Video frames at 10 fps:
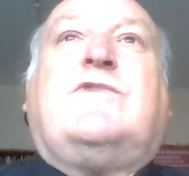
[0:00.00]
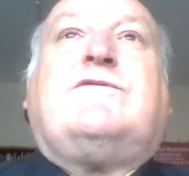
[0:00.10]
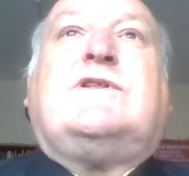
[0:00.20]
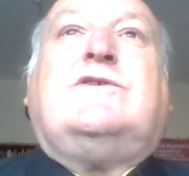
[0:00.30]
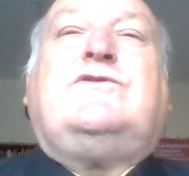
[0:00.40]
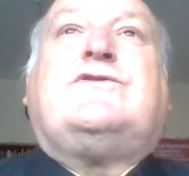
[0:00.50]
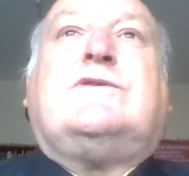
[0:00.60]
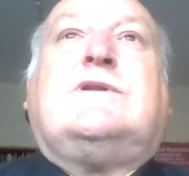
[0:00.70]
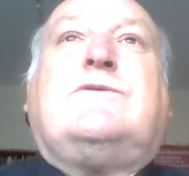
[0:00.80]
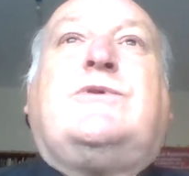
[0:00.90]

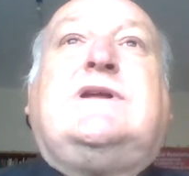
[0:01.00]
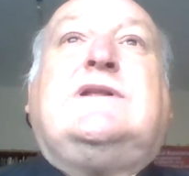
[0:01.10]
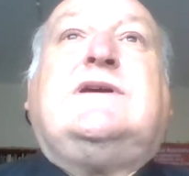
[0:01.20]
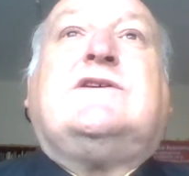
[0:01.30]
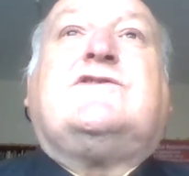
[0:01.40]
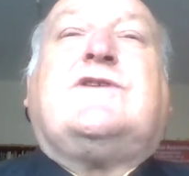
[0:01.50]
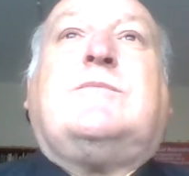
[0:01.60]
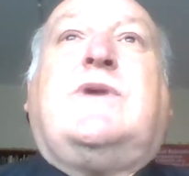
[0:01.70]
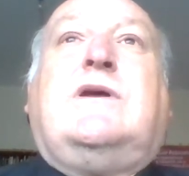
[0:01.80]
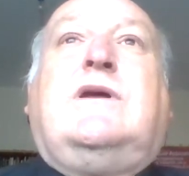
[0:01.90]
revolutionary
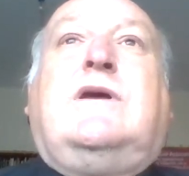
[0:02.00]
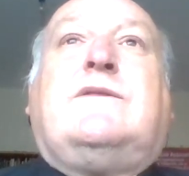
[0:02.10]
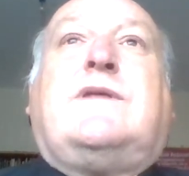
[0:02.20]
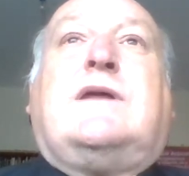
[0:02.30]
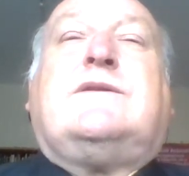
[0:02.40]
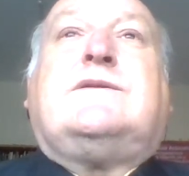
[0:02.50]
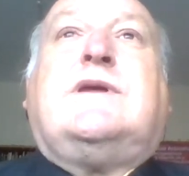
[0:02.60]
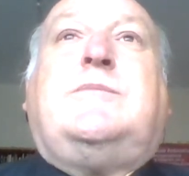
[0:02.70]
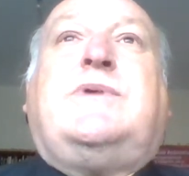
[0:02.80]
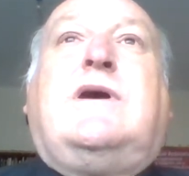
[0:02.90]
leadership that the
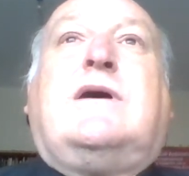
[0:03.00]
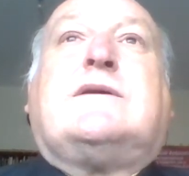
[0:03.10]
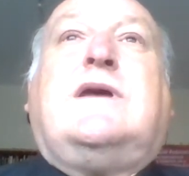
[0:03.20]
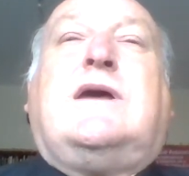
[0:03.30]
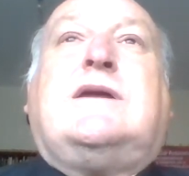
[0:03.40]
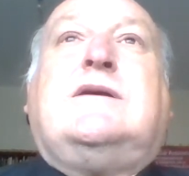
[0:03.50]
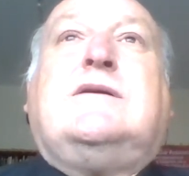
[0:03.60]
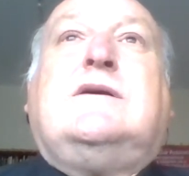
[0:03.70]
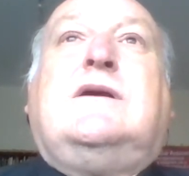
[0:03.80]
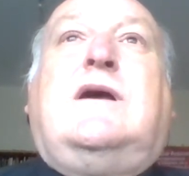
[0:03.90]
DPRK
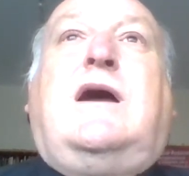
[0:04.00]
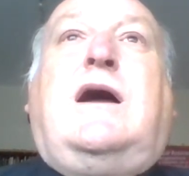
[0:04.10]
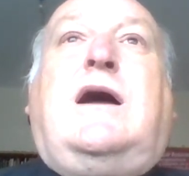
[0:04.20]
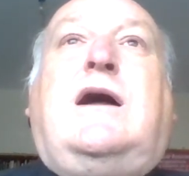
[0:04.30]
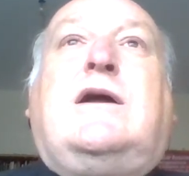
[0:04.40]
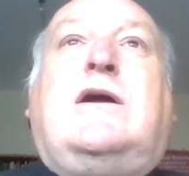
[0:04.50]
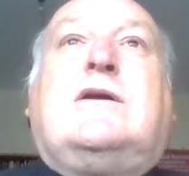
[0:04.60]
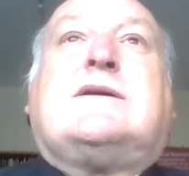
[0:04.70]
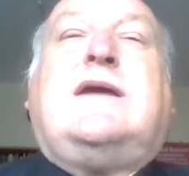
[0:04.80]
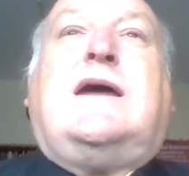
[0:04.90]

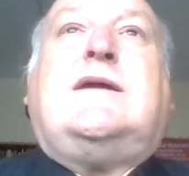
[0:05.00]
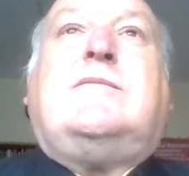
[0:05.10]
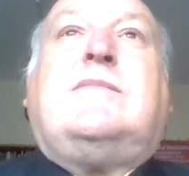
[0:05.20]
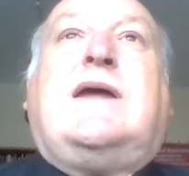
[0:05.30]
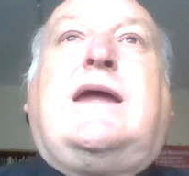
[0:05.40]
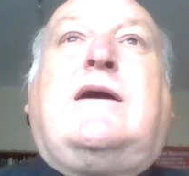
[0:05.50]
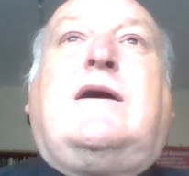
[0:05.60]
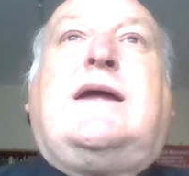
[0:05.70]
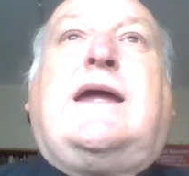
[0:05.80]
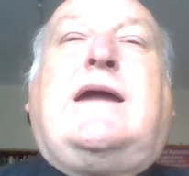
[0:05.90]
came
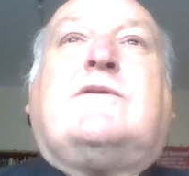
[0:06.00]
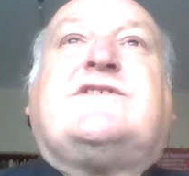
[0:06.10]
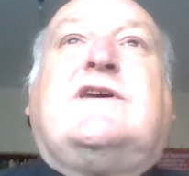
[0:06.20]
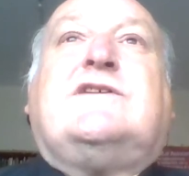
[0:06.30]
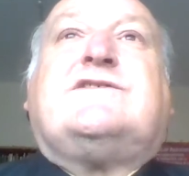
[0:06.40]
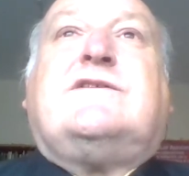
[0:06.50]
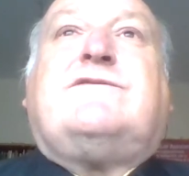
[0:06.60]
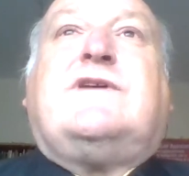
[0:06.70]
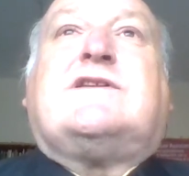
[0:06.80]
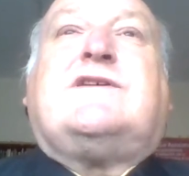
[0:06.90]
out as the
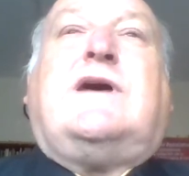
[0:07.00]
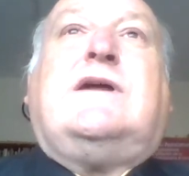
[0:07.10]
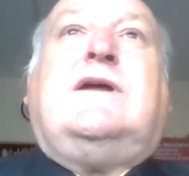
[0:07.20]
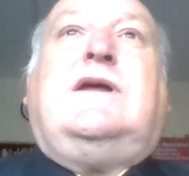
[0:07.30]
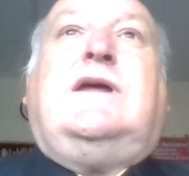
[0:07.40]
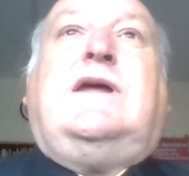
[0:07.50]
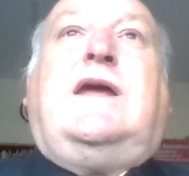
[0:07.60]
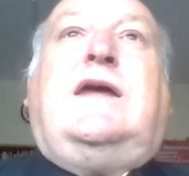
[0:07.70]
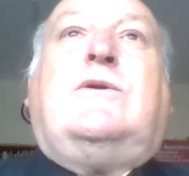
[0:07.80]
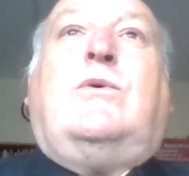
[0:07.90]
victor
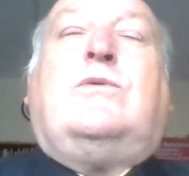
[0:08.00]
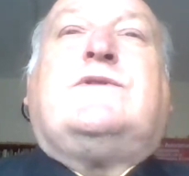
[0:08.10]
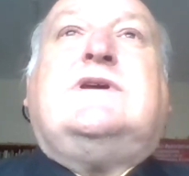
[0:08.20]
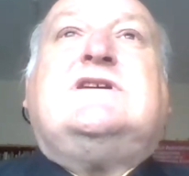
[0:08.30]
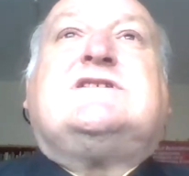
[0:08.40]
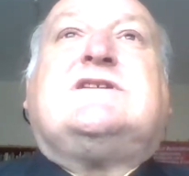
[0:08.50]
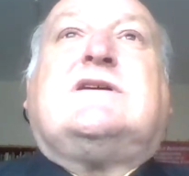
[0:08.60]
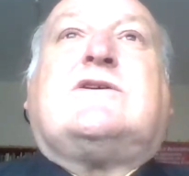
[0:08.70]
in all these